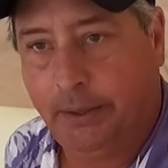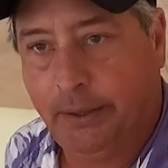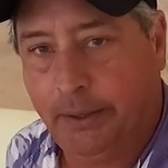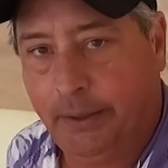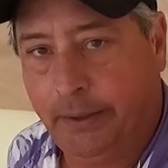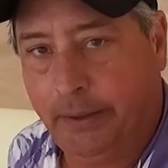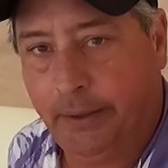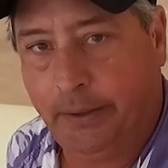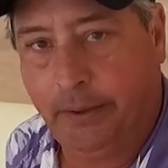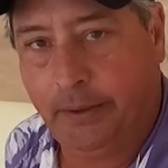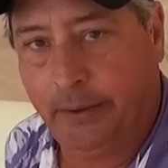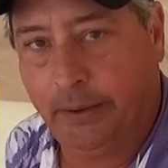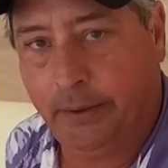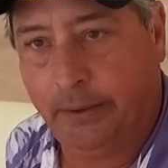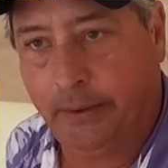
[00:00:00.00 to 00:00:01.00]

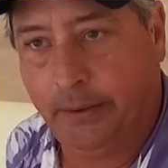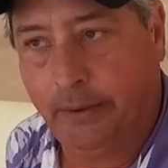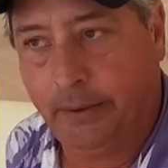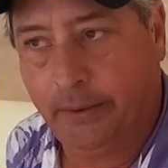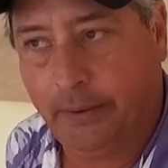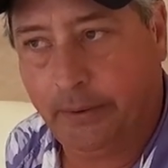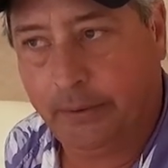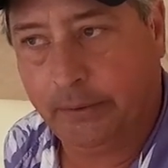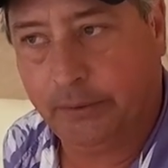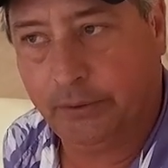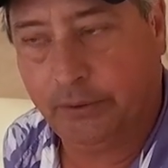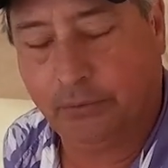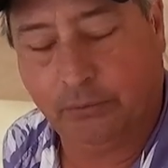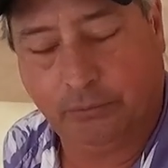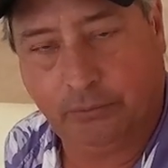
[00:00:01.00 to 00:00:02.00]
and
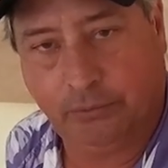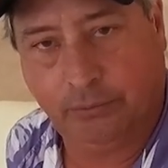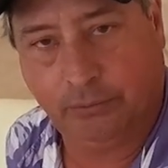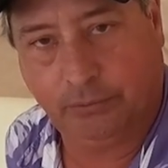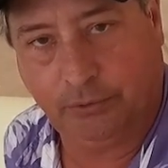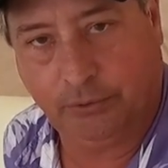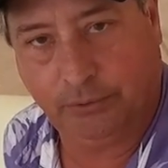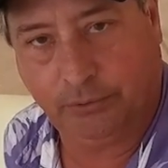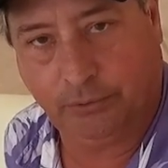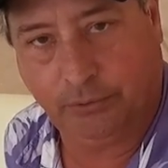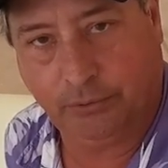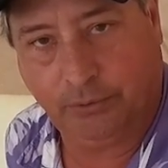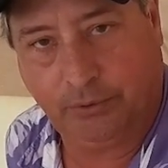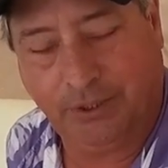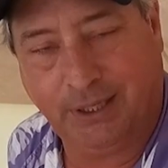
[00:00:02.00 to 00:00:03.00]
you're, you're,
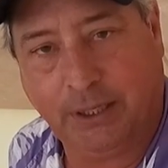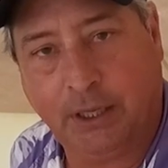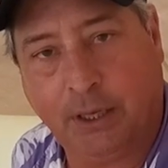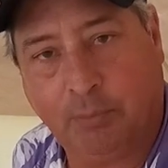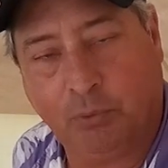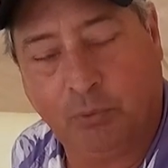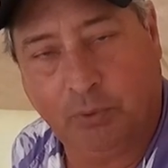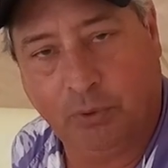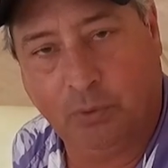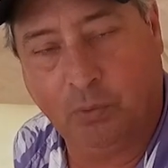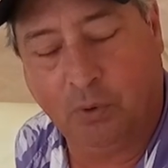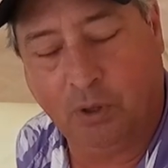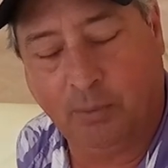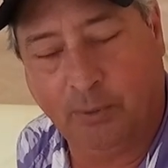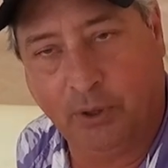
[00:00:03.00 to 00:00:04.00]
you're tent camping with a
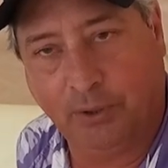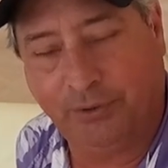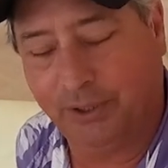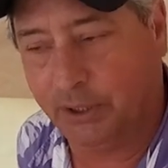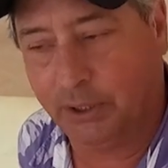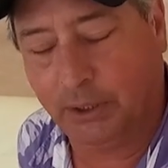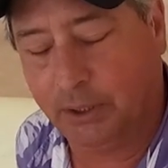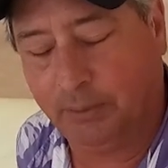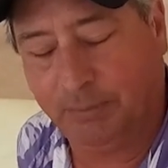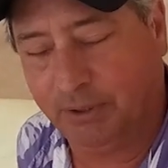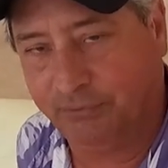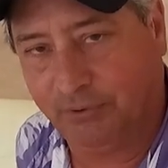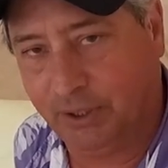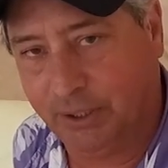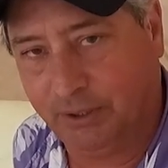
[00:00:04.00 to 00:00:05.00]
Walmart tent, and I'm
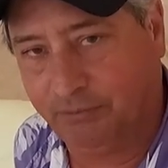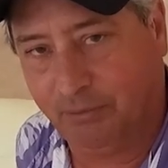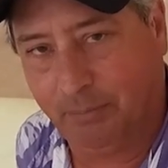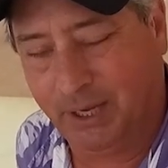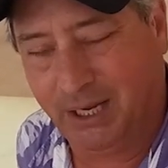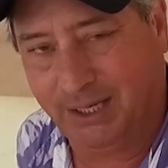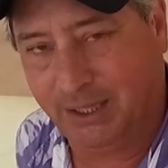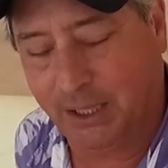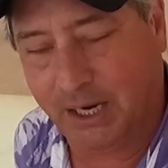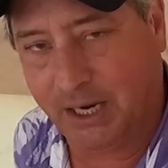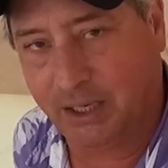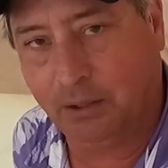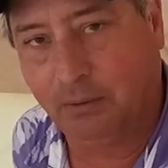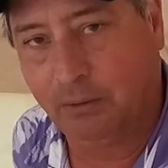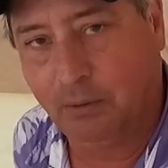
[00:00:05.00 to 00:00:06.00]
not saying that's a bad
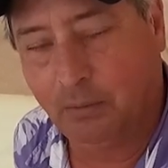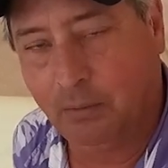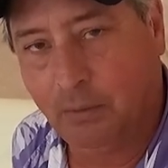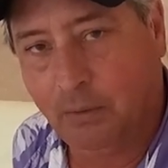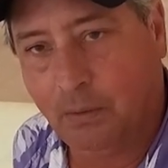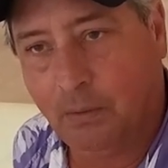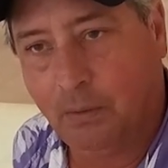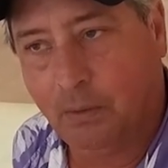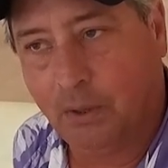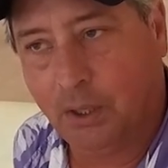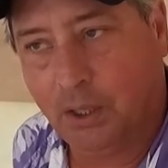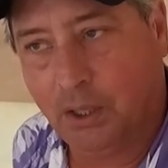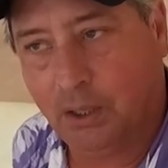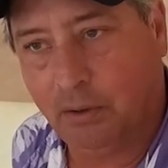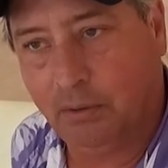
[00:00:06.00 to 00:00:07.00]
thing,
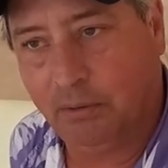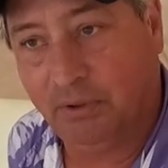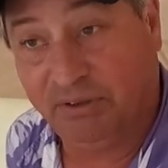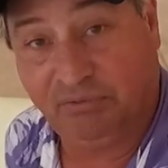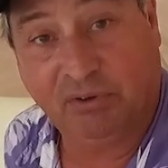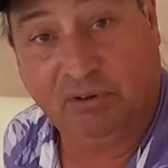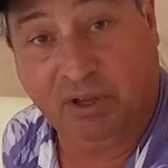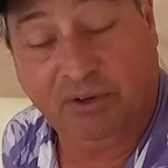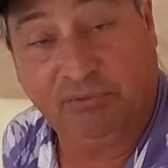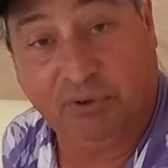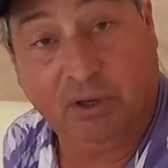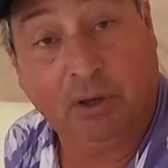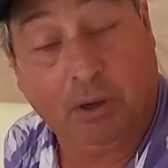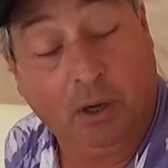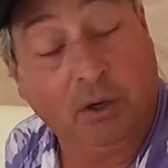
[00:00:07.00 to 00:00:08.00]
uh, that's a that's
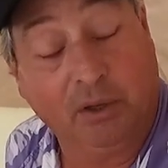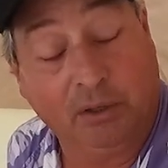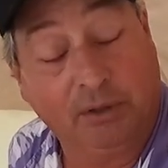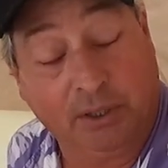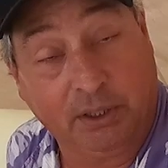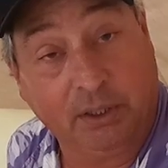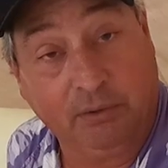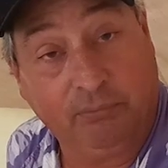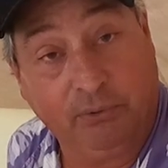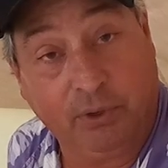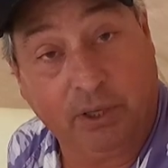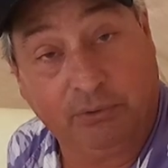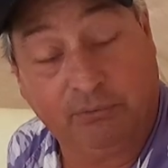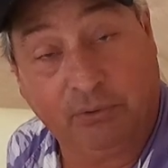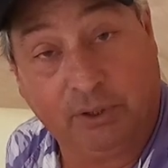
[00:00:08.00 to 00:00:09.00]
a, a, good thing if
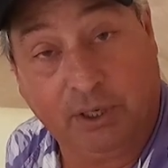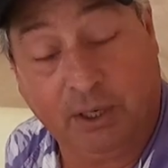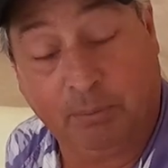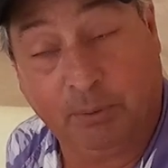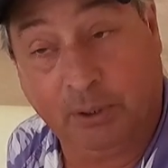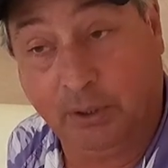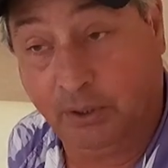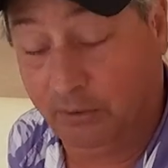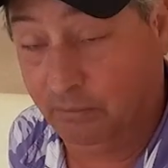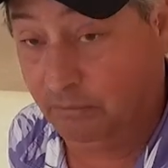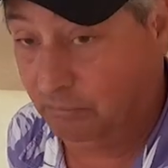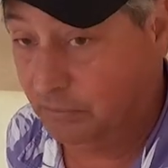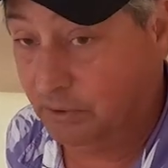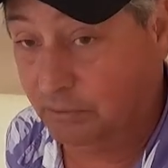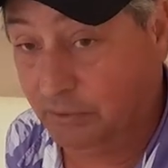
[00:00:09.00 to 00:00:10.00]
you're actually camping and you,
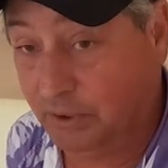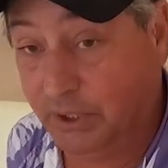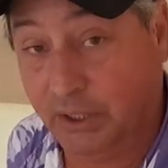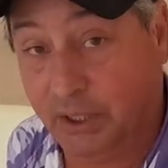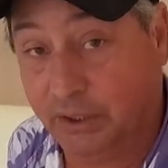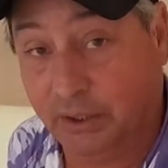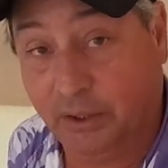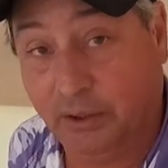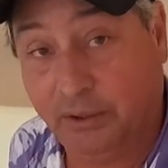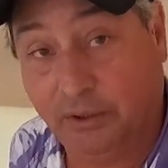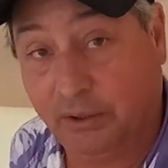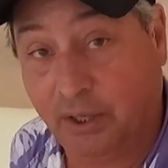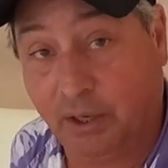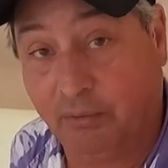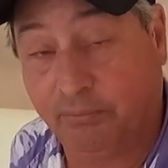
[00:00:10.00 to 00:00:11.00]
you, you, get out there and
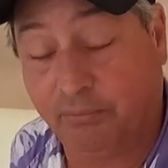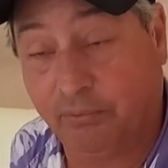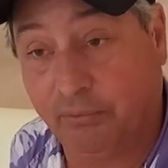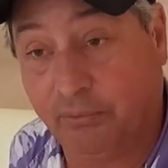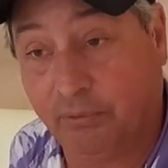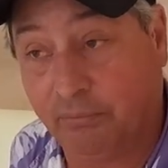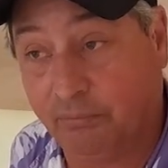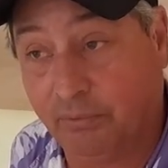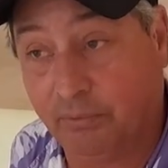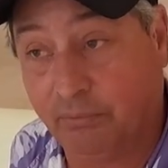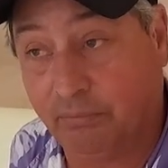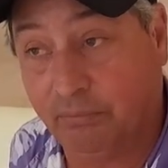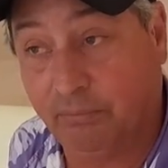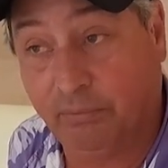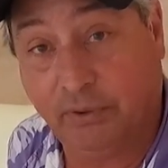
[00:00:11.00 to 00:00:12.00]
you camp for the,
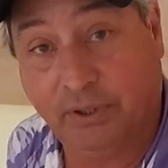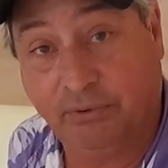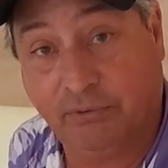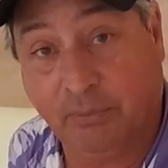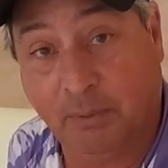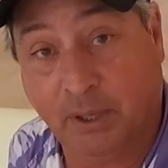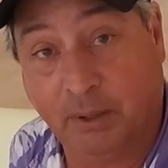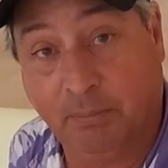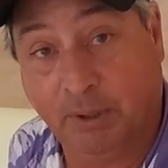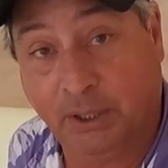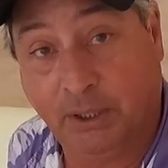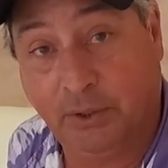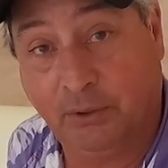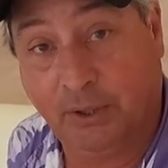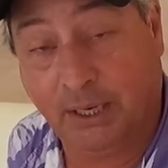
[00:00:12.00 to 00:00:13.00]
the least amount of
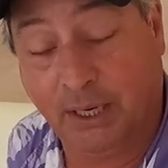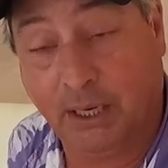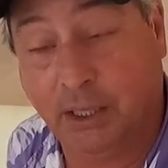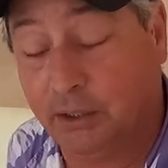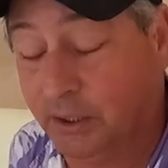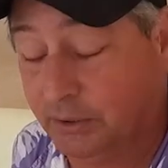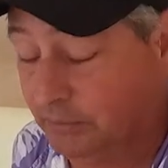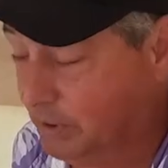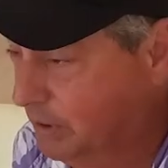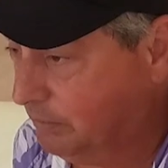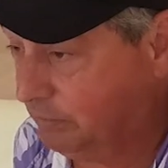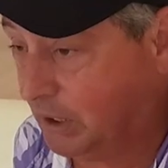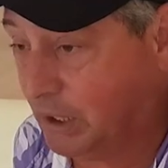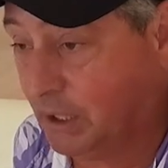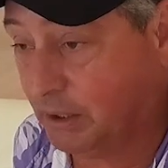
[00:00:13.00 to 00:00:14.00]
money you can. I,
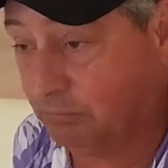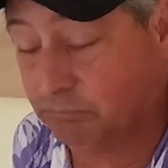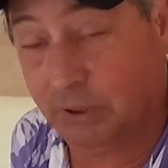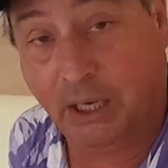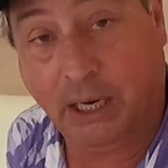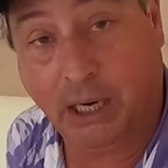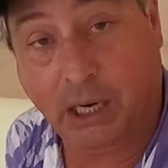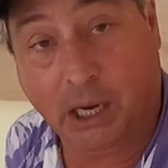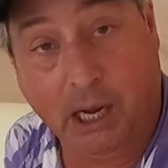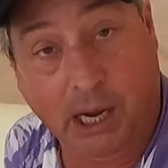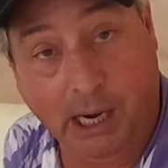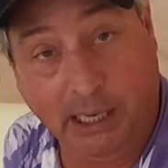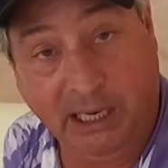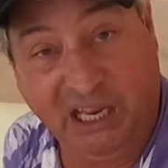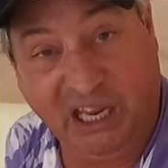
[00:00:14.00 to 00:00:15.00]
I,
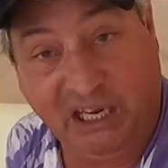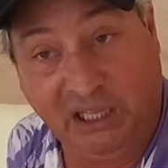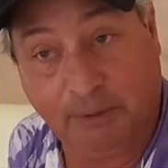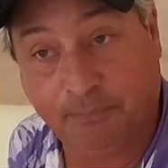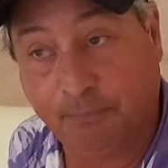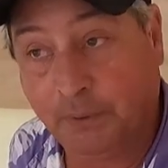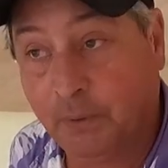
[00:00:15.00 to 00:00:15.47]
I, I get it